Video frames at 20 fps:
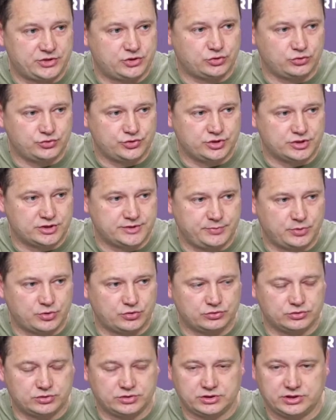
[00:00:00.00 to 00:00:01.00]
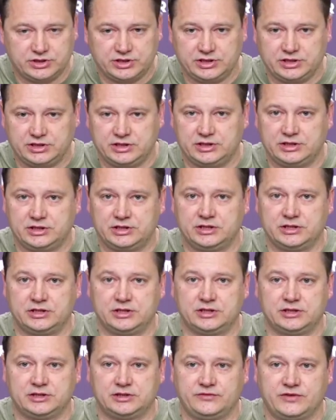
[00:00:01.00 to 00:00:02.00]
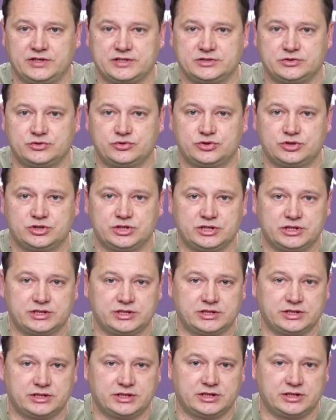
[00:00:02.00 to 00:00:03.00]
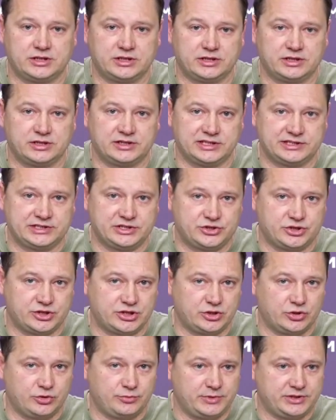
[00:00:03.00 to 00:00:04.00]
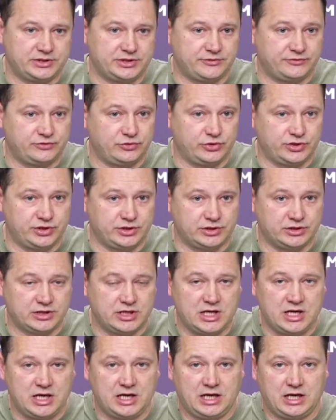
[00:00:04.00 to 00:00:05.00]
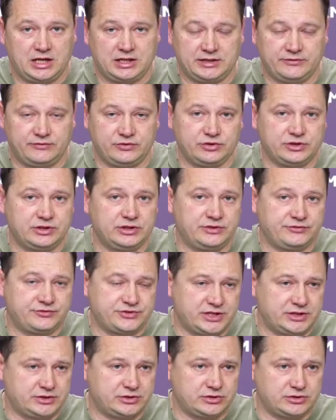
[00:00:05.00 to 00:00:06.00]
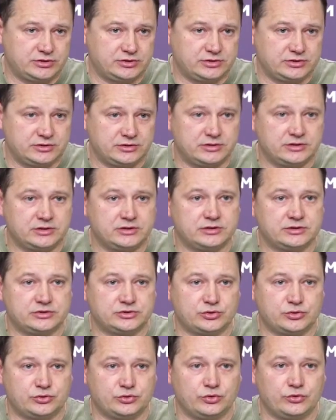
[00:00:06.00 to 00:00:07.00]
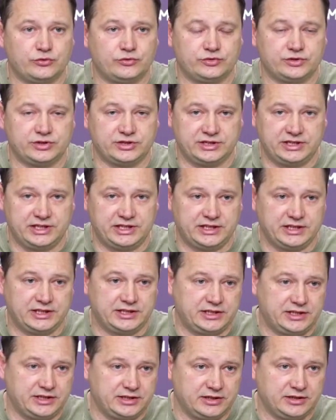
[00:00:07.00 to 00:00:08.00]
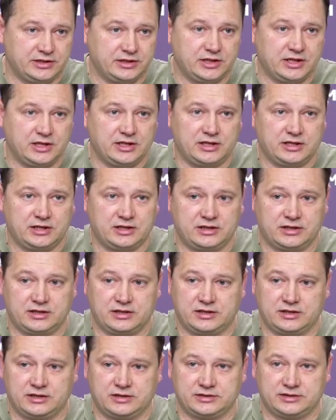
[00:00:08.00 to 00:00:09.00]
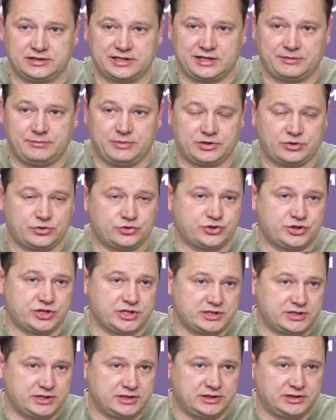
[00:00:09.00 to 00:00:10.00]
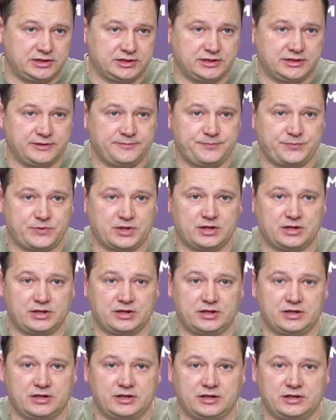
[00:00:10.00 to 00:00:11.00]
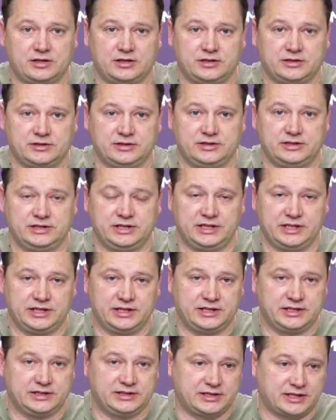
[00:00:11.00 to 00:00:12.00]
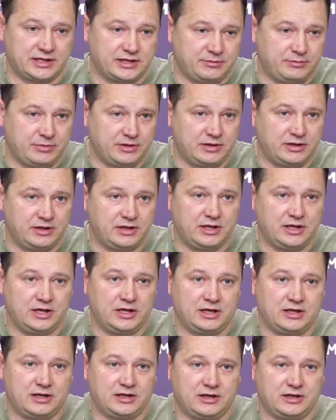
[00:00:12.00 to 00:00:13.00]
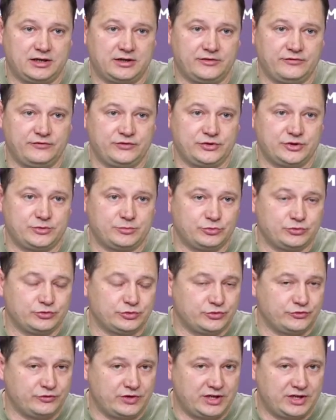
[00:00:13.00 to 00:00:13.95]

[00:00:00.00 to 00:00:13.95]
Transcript: 305 artificial constructions are ruined, and 24,000 of kilometers of roads were ruined. Not totally demolished, but some of them need to be cleaned. Just some of them need to be